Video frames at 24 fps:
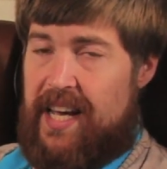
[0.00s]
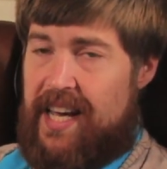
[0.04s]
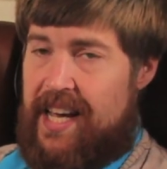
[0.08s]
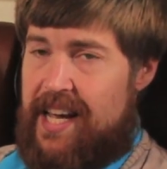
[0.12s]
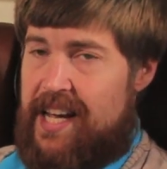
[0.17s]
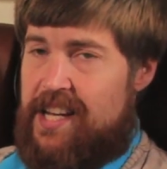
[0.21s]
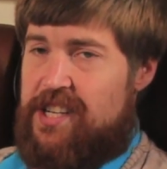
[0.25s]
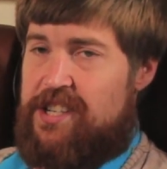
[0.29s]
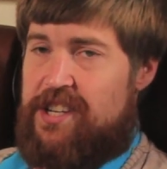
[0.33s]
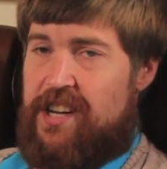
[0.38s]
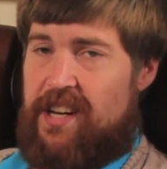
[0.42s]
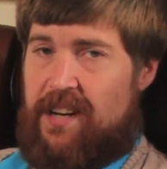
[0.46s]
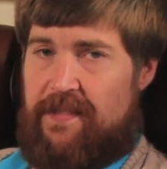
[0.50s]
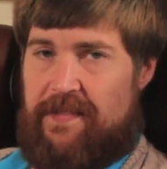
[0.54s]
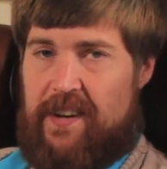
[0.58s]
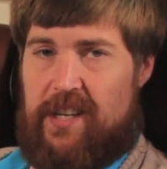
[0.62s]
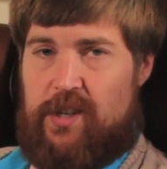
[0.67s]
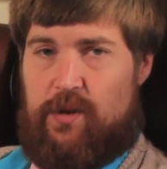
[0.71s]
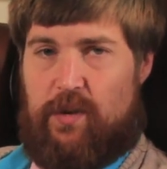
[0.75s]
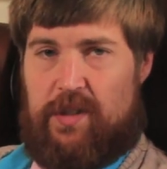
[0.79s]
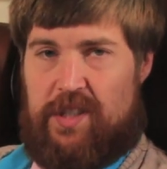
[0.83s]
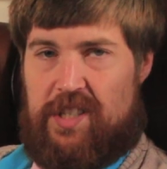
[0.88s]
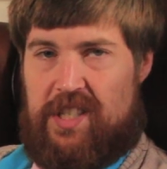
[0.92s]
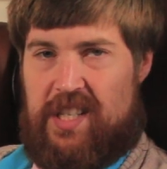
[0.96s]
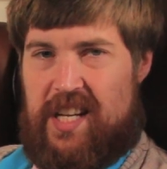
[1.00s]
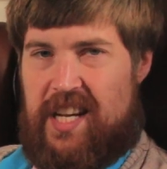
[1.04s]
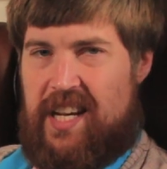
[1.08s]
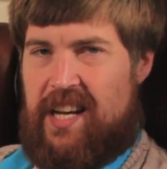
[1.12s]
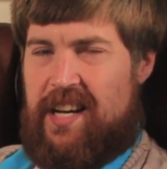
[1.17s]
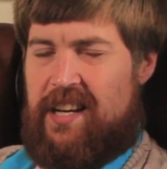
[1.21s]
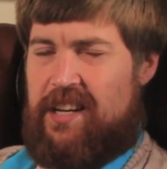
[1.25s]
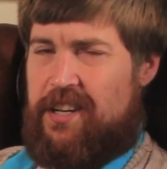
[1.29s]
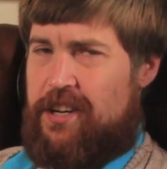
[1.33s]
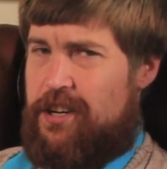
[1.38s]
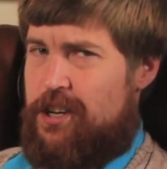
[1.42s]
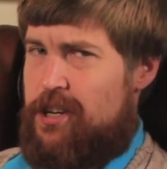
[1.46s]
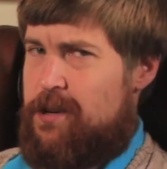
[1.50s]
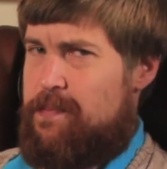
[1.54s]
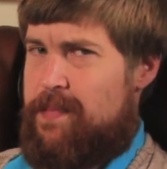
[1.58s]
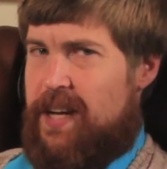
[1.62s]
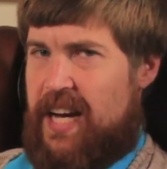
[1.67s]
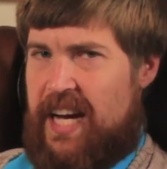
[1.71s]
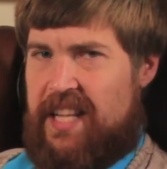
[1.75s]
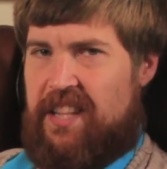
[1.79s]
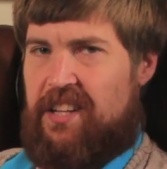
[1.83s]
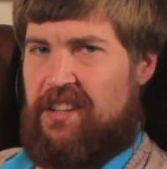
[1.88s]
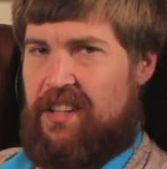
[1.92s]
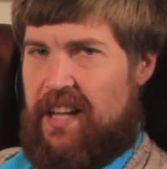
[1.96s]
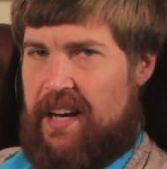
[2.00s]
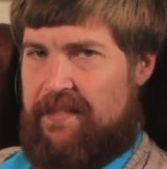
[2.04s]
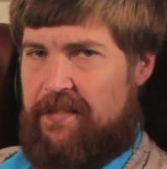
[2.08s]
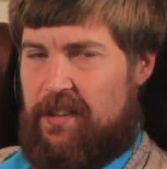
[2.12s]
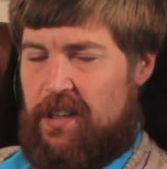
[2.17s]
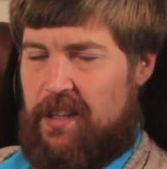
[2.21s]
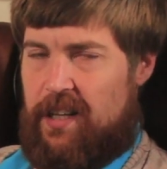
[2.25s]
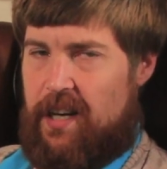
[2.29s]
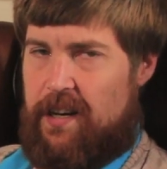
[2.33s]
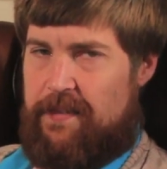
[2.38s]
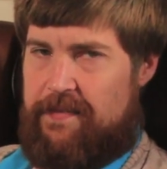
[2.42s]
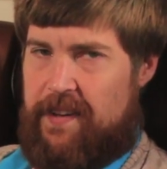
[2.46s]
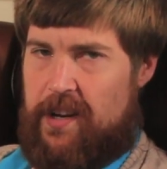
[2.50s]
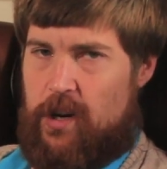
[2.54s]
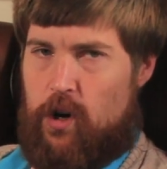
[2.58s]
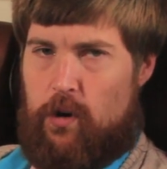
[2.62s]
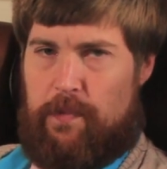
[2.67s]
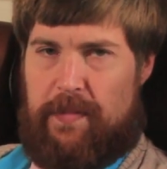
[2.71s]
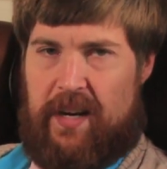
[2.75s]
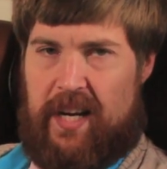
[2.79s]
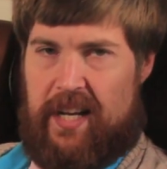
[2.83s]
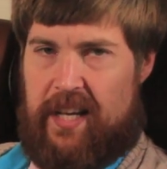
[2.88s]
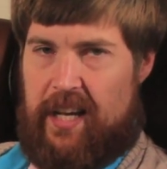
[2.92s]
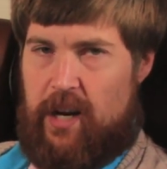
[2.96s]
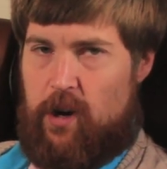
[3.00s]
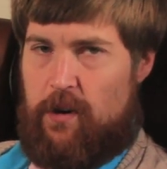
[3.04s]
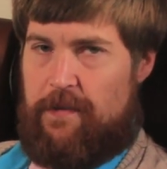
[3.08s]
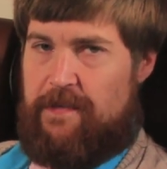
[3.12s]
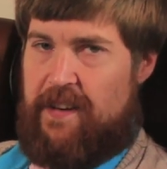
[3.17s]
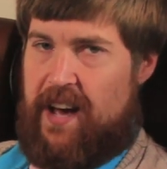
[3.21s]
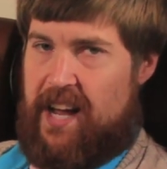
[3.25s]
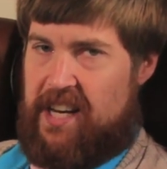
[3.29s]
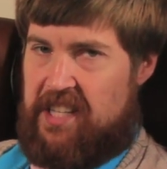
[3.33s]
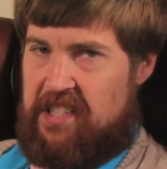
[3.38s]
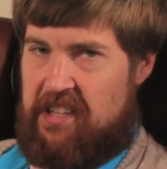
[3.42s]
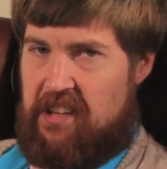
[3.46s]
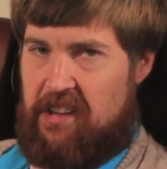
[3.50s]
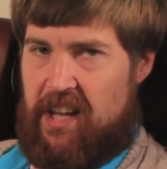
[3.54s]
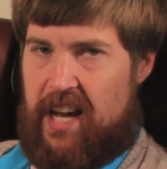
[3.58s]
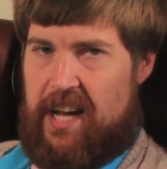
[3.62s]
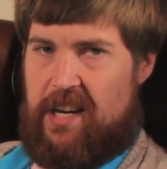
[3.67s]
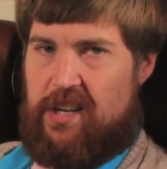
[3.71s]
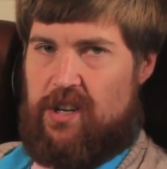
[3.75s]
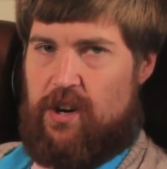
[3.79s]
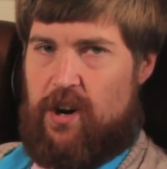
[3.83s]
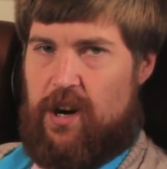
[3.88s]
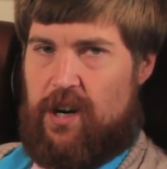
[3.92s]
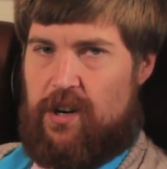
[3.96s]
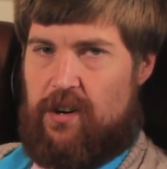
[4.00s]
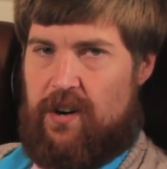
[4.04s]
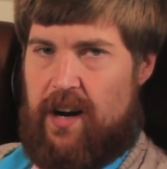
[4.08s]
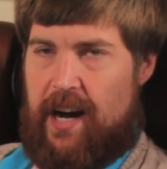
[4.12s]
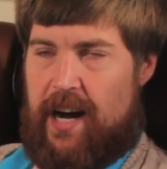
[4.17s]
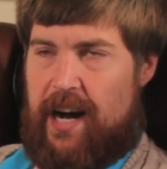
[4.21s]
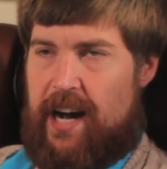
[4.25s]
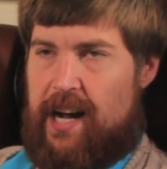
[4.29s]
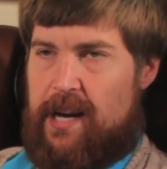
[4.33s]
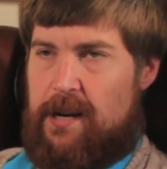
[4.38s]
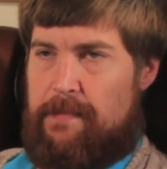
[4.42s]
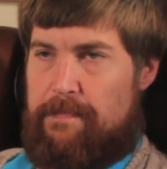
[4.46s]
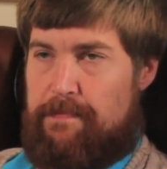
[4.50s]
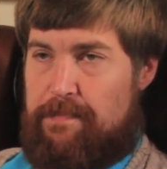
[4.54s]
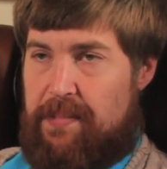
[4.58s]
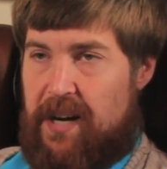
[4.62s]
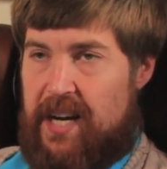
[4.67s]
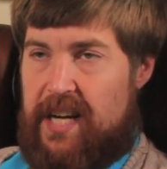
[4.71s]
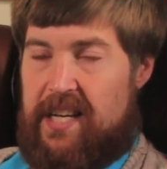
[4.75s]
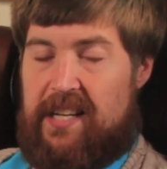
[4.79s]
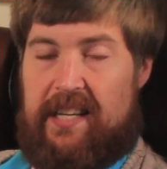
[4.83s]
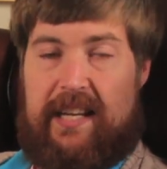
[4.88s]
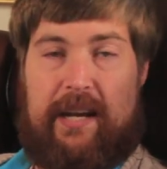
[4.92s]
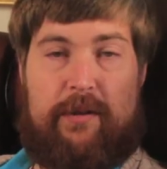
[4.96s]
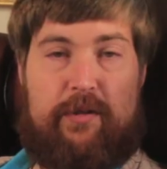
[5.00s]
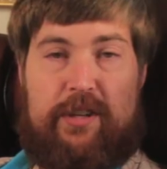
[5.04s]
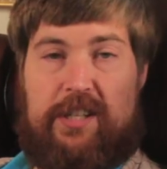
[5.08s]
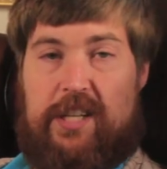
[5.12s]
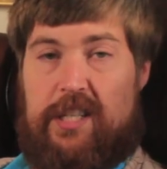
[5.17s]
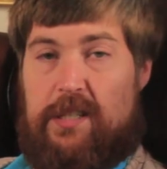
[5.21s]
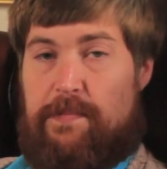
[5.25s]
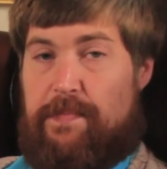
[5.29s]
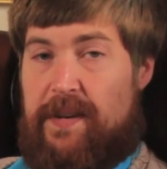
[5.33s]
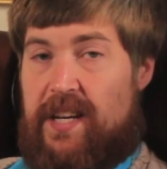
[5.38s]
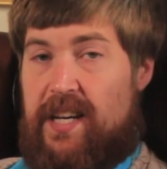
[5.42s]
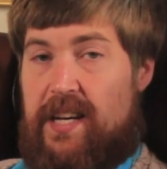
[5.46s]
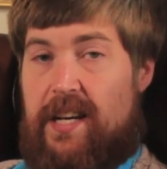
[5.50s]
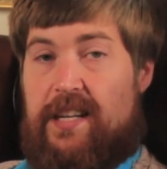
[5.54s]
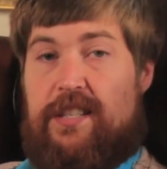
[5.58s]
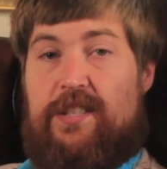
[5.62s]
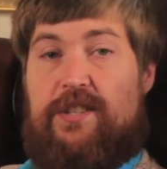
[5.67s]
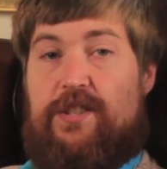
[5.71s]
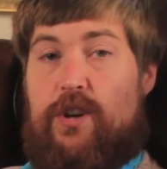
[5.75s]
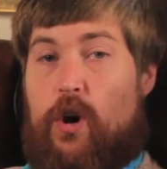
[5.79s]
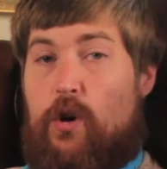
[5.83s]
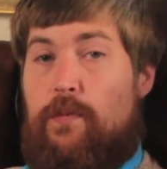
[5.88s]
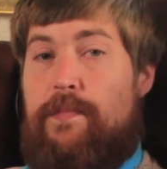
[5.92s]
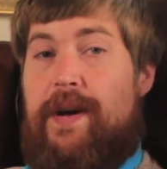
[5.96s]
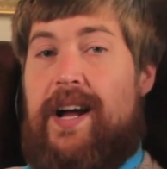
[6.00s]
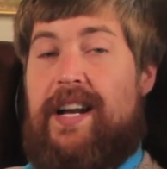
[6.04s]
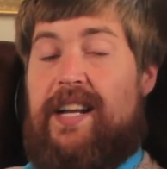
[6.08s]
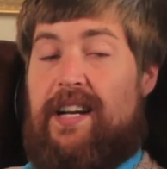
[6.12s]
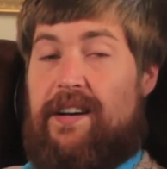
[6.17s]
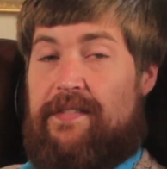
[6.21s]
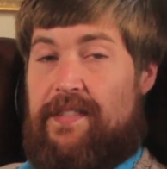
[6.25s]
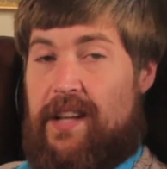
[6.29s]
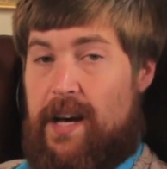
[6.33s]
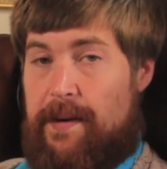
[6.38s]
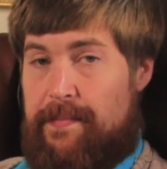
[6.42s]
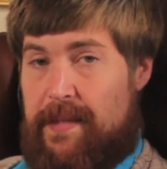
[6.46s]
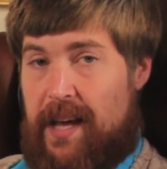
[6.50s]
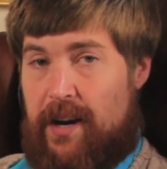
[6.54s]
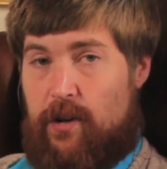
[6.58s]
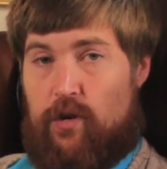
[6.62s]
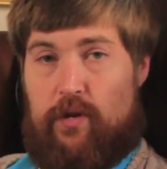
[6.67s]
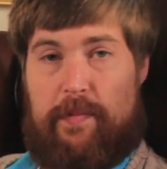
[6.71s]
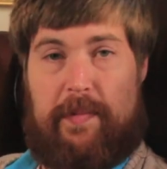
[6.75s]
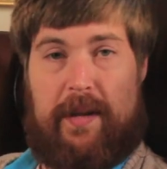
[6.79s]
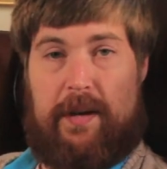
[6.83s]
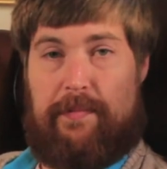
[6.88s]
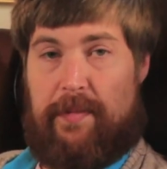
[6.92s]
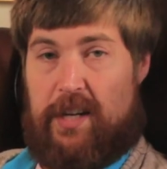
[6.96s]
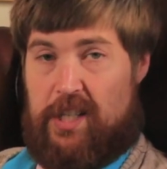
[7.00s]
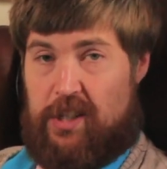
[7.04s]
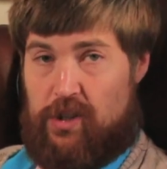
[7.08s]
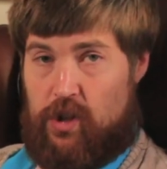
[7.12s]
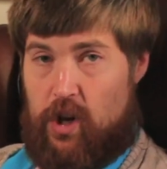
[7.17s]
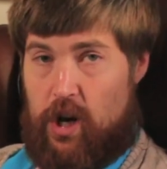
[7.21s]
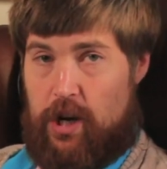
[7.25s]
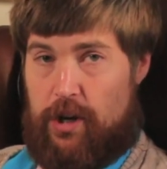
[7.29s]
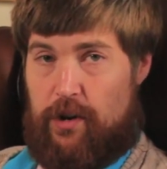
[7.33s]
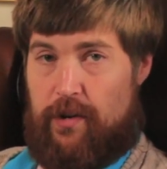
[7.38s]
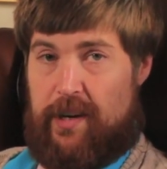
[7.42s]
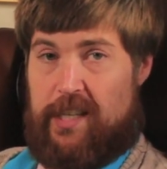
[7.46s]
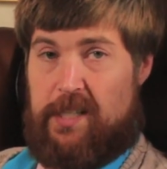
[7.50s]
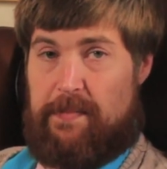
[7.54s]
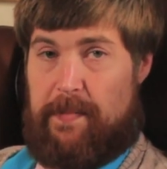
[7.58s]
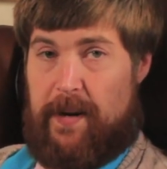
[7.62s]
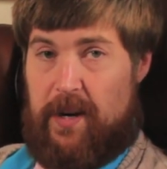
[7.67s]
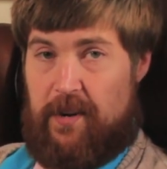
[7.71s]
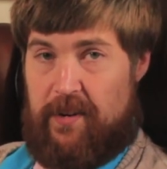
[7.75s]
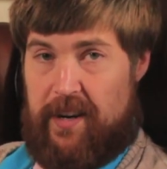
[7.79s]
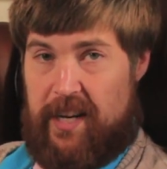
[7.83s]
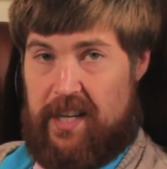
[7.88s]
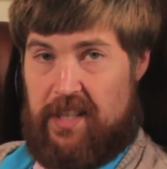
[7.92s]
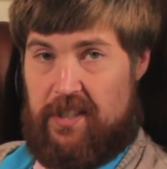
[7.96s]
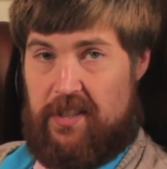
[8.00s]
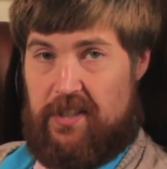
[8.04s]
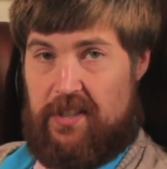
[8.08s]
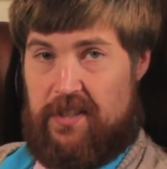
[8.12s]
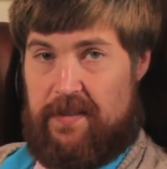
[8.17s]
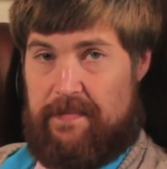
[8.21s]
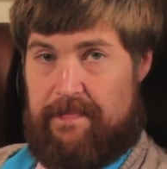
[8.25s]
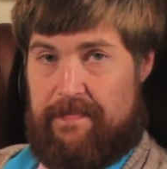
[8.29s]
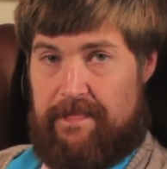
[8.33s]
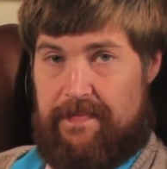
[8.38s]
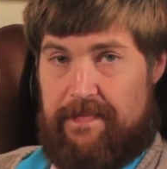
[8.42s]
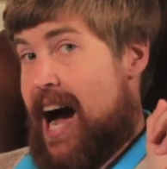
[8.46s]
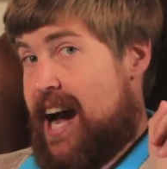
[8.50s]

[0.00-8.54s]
Each individual scene could be at the level of an opening year Fantasyland dark ride, but there would just be so many of them that it would be a much longer experience.